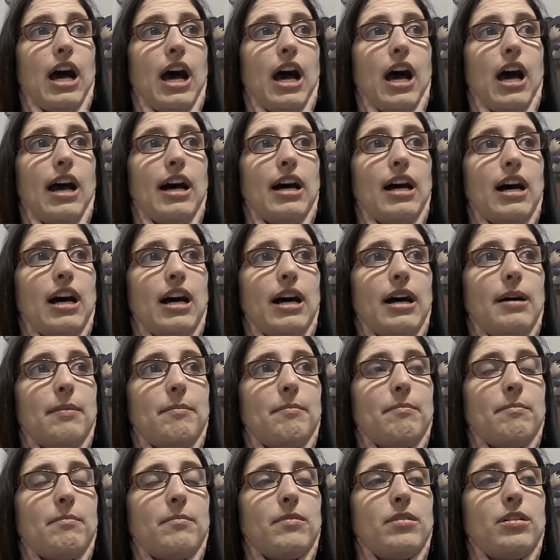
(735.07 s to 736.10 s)

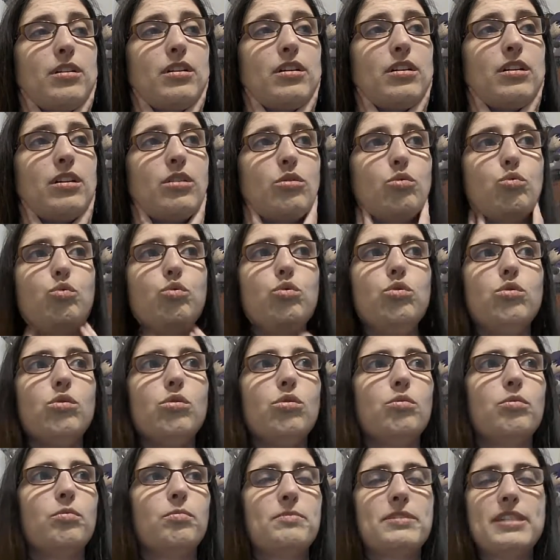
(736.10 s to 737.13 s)
Um,
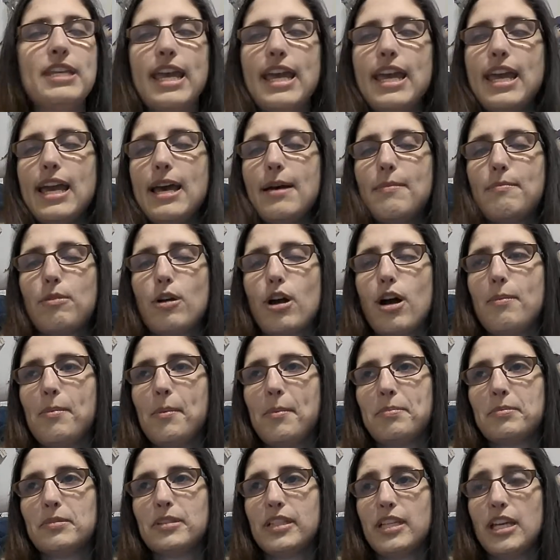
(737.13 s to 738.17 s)
whoa, damn,
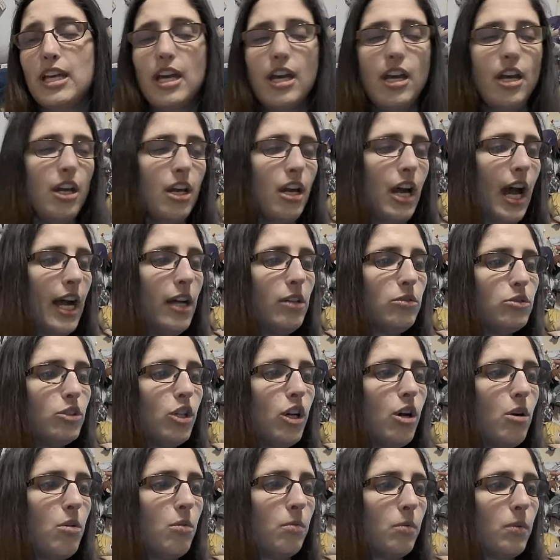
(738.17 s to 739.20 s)
probably. I
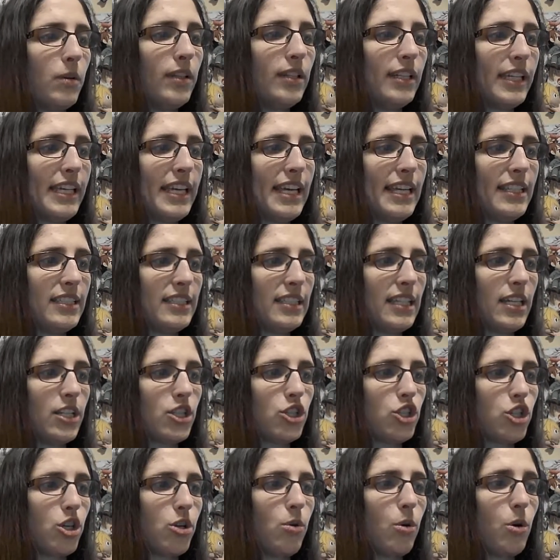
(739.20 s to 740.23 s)
don't know. Will he hit stage
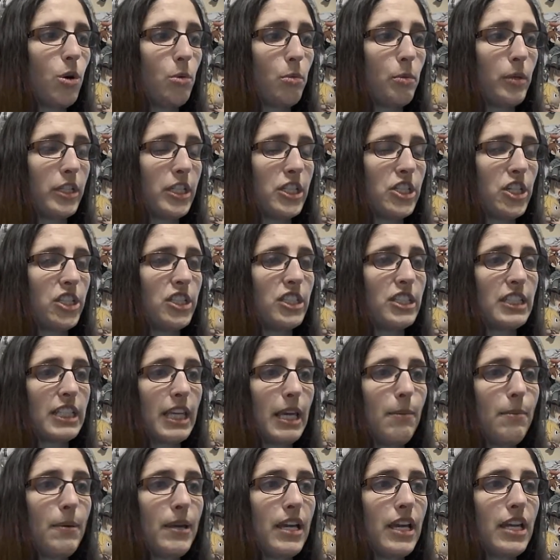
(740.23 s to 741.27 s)
two or will he just
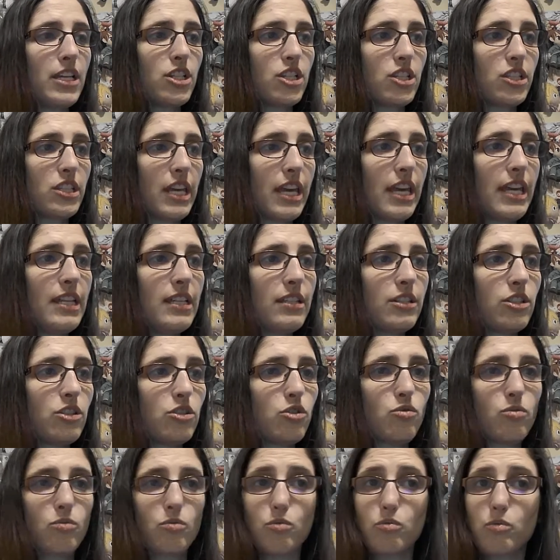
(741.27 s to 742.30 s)
skip it and just hit
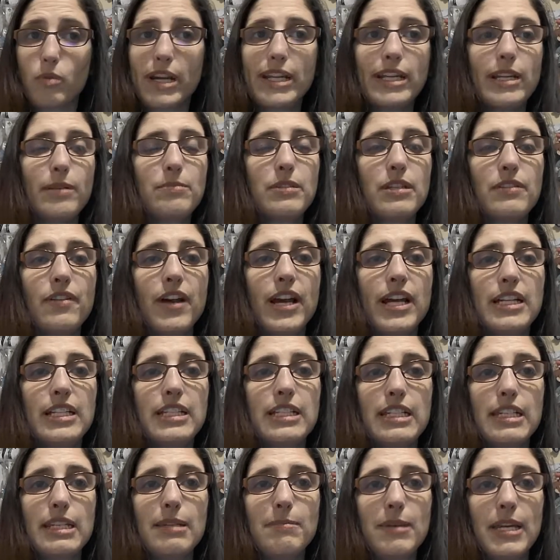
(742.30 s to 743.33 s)
straight up Divine
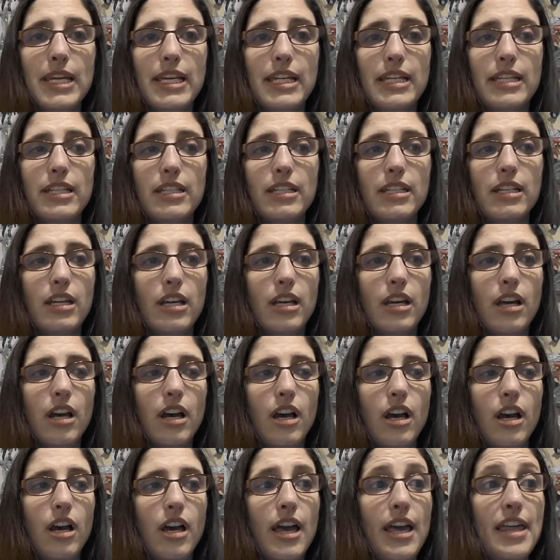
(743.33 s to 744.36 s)
Demon?
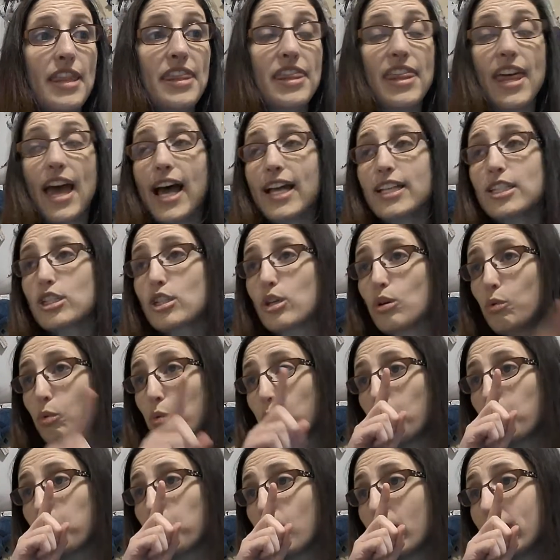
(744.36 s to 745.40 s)
That's the
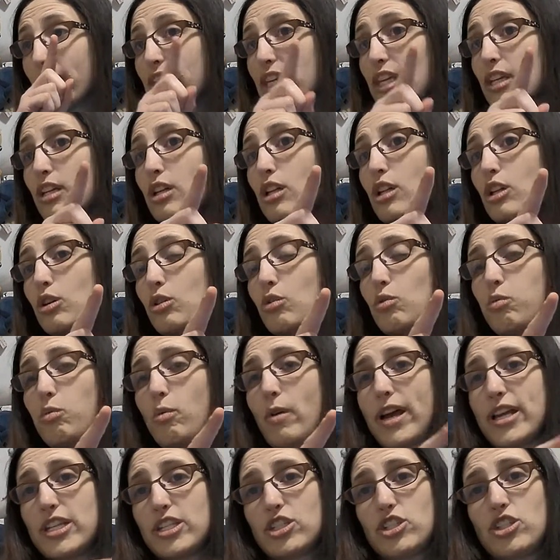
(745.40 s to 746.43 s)
real
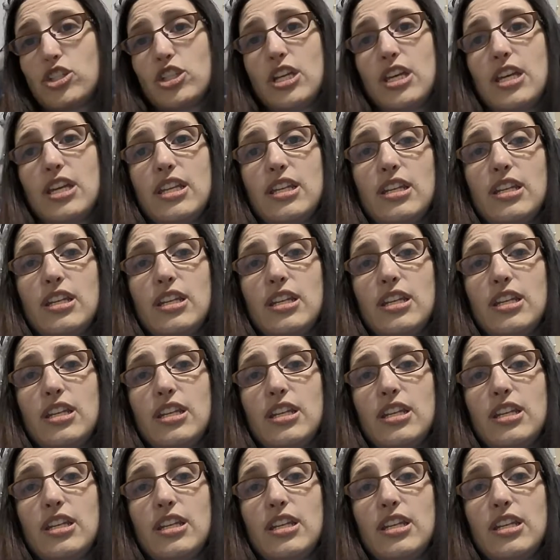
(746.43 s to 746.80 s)
question.